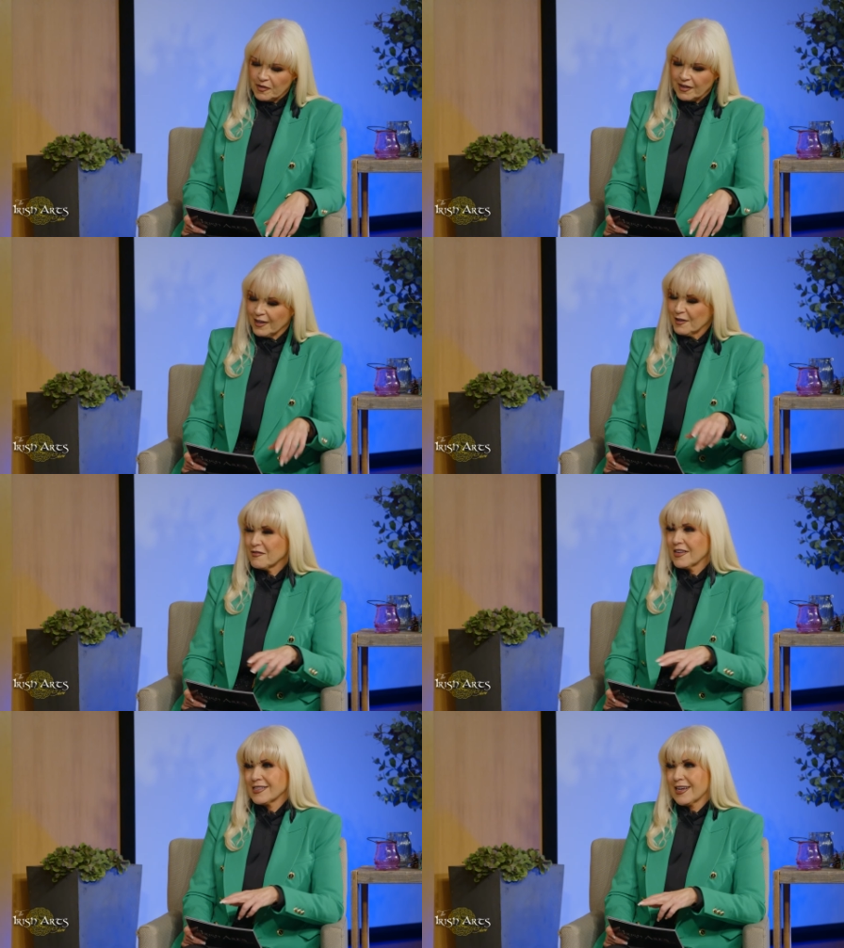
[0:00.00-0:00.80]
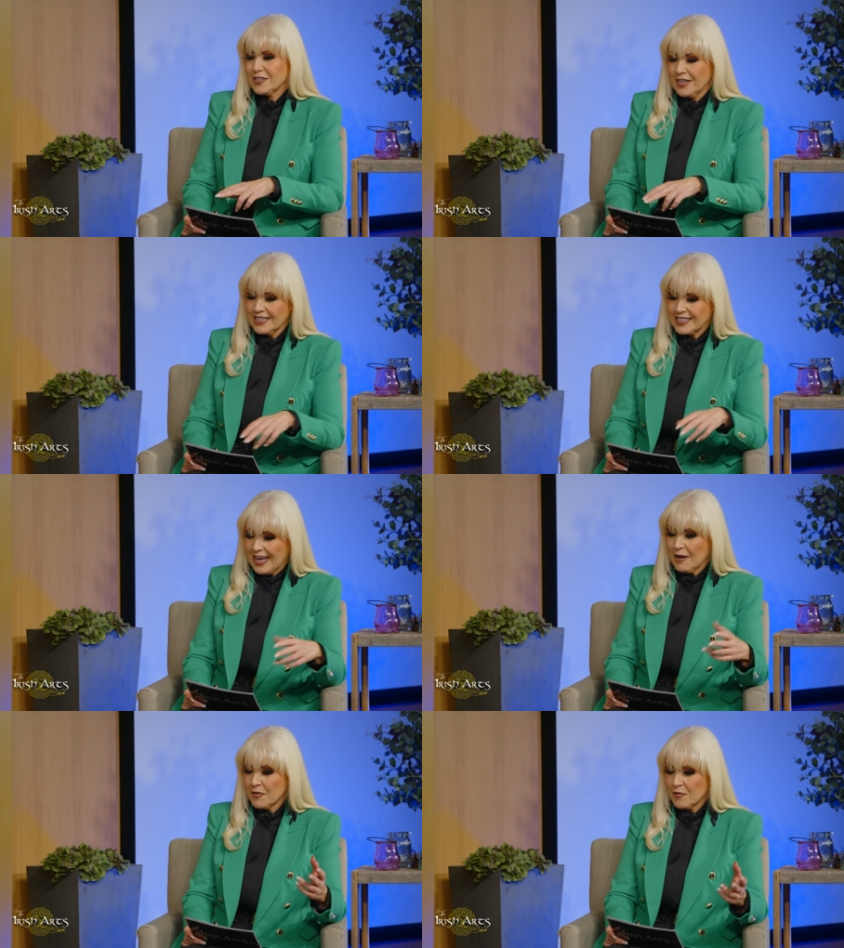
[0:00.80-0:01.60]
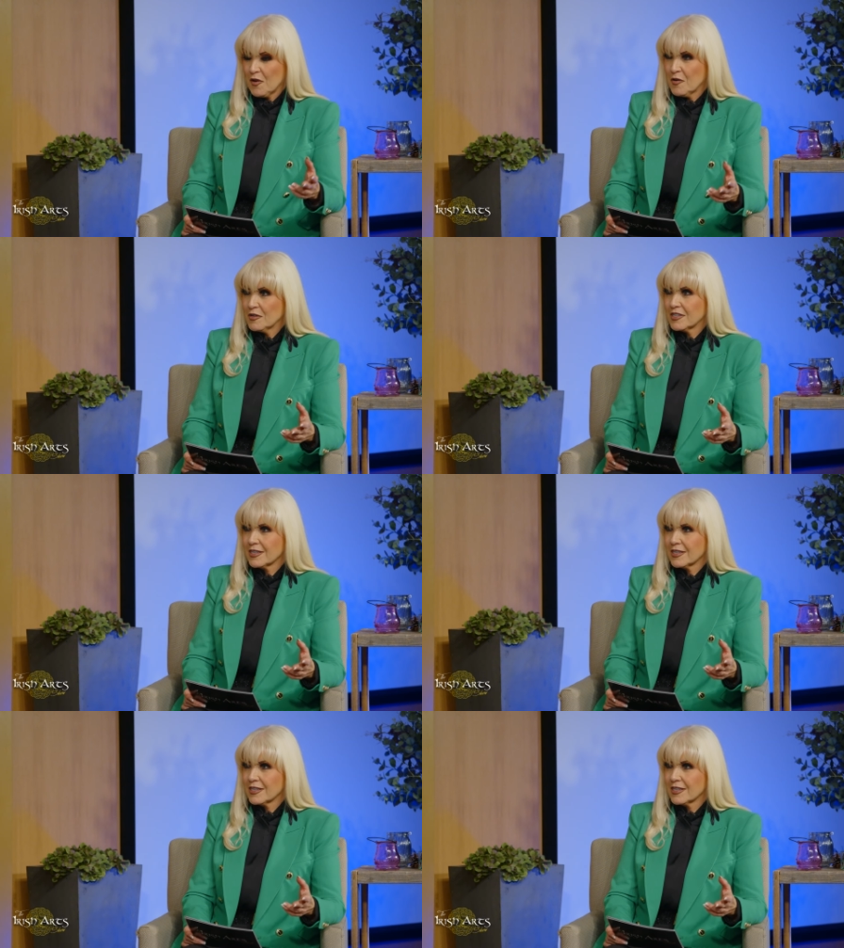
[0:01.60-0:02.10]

with, I love this actually, Down the Road.